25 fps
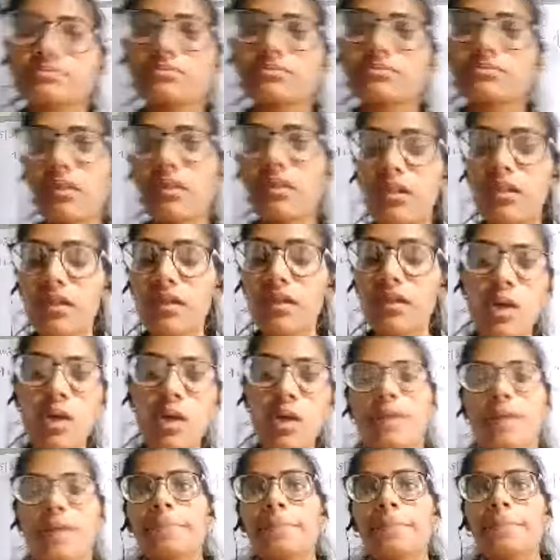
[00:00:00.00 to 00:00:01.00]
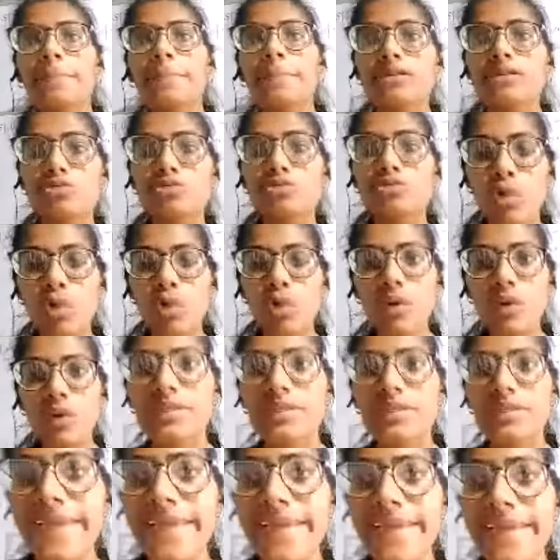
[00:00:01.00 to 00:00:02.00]
Okay. So the
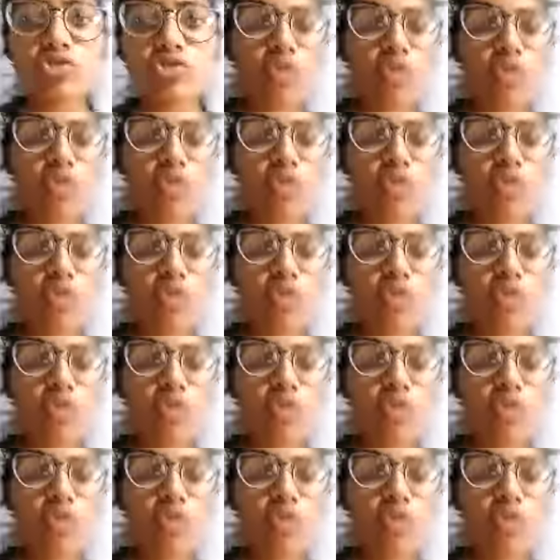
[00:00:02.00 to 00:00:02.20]
next topic